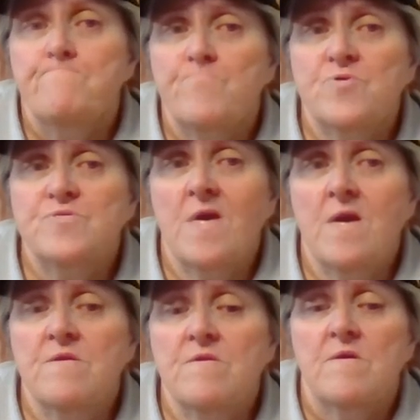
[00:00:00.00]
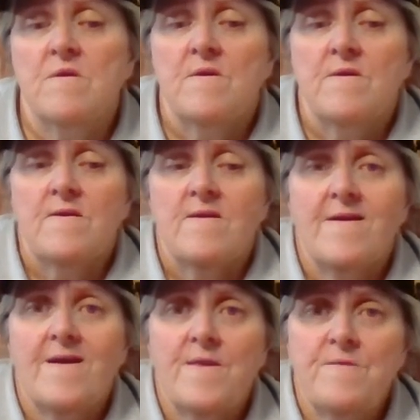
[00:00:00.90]
present
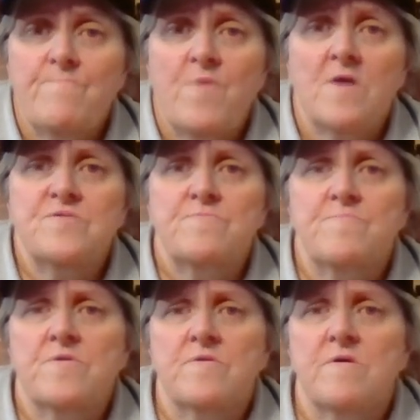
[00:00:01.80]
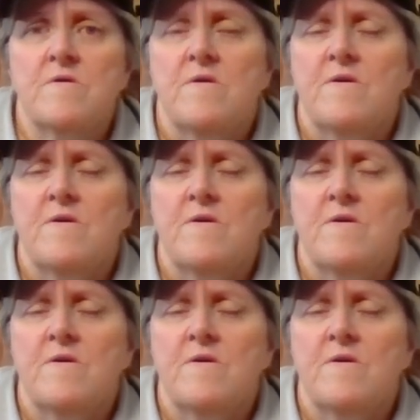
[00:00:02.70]
an impossibility.